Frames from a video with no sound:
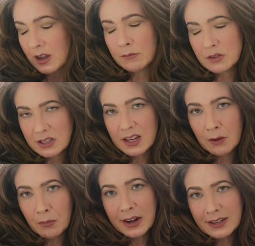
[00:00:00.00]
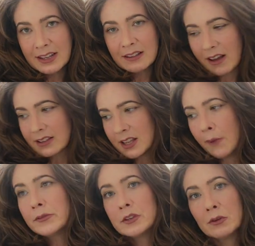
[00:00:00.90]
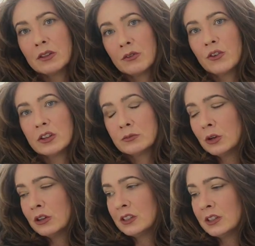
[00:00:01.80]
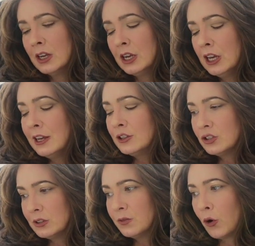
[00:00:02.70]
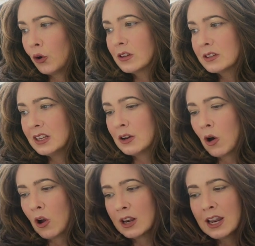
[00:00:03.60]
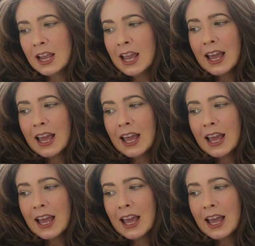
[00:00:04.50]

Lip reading: up to Ted Bundy. That seems to be the first person she's focusing on.